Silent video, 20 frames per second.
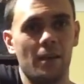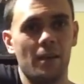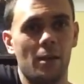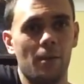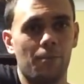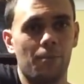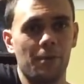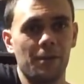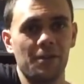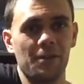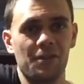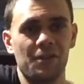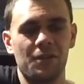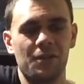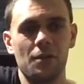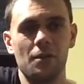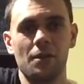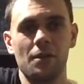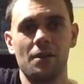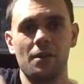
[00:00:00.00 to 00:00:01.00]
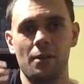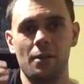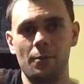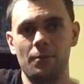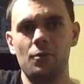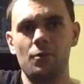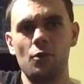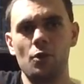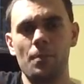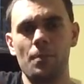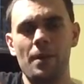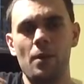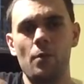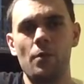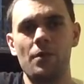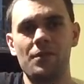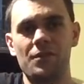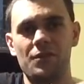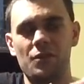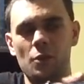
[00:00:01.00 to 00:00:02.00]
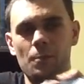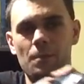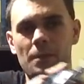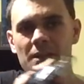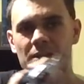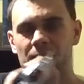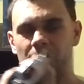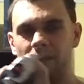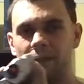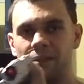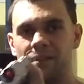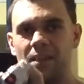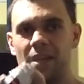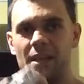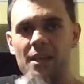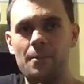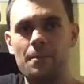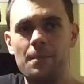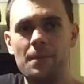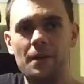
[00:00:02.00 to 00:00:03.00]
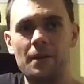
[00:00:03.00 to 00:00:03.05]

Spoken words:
I'll bring the stock, I'll talk about where the stock placement in a second,